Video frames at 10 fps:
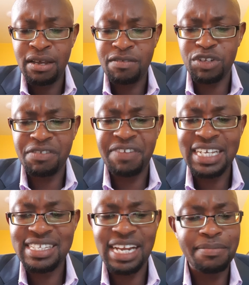For the
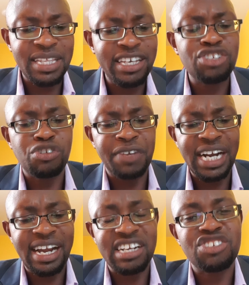first time in the history of
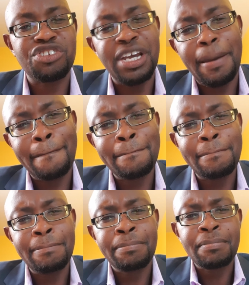our country,
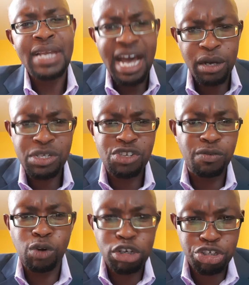houses
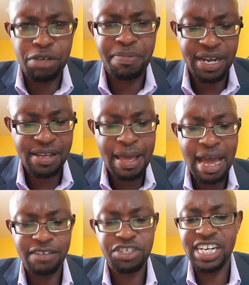of worship
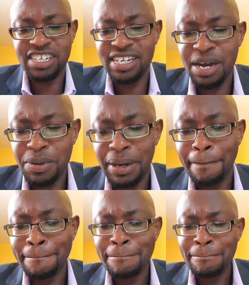have shut down.
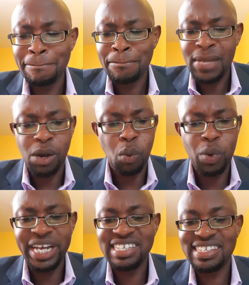
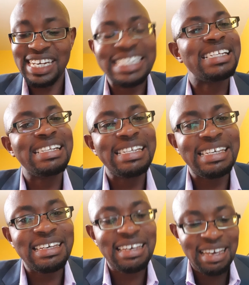We are certainly
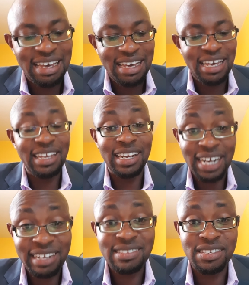in a
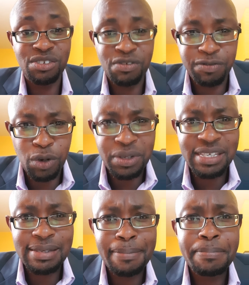night season, folks.